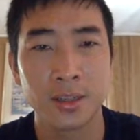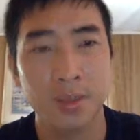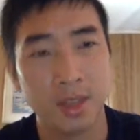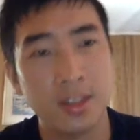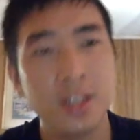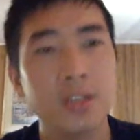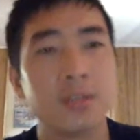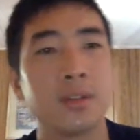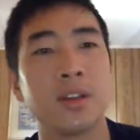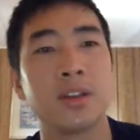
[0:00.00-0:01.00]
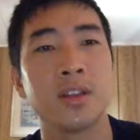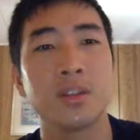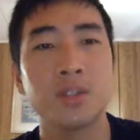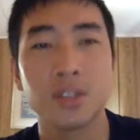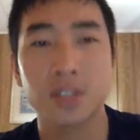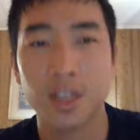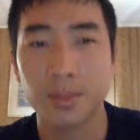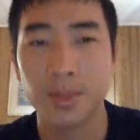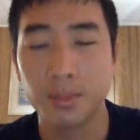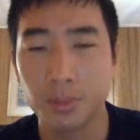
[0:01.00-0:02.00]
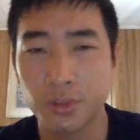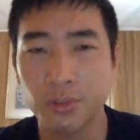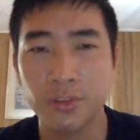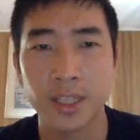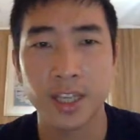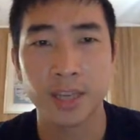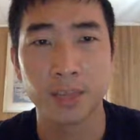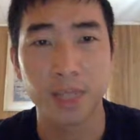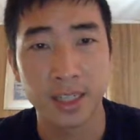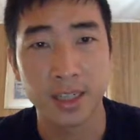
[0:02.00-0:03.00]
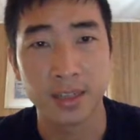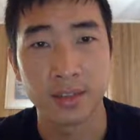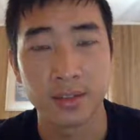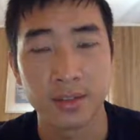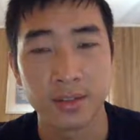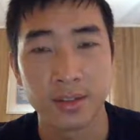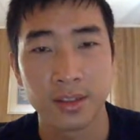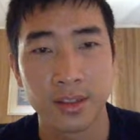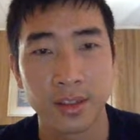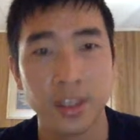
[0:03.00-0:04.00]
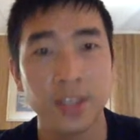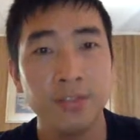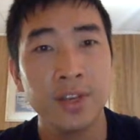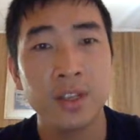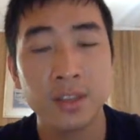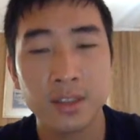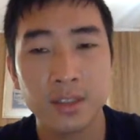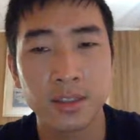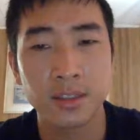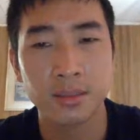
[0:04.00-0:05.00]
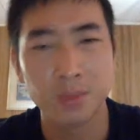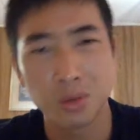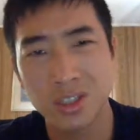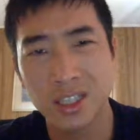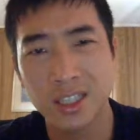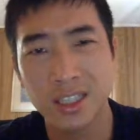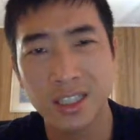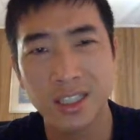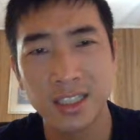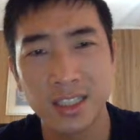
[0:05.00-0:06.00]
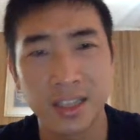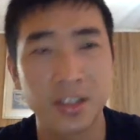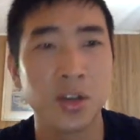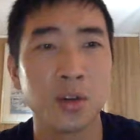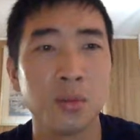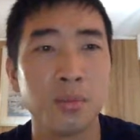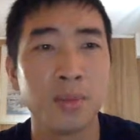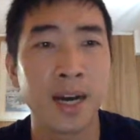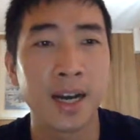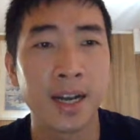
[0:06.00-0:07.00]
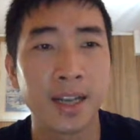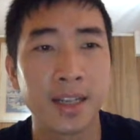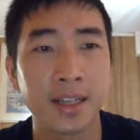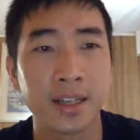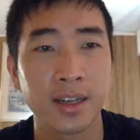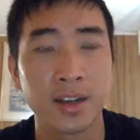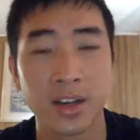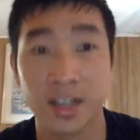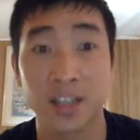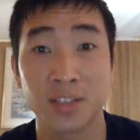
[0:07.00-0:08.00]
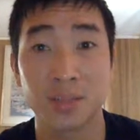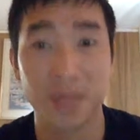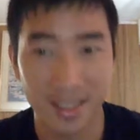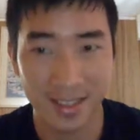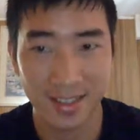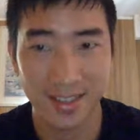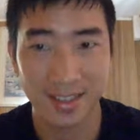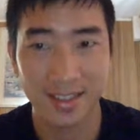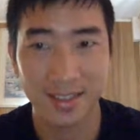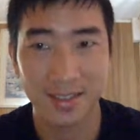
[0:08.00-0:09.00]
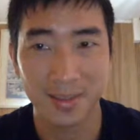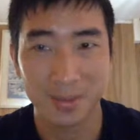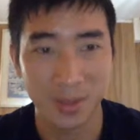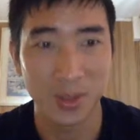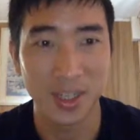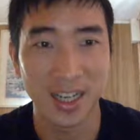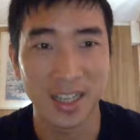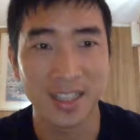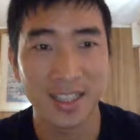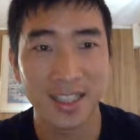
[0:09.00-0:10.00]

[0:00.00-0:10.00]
But still, there is some improvement can be done. The event mostly not known by our classmates, you guys.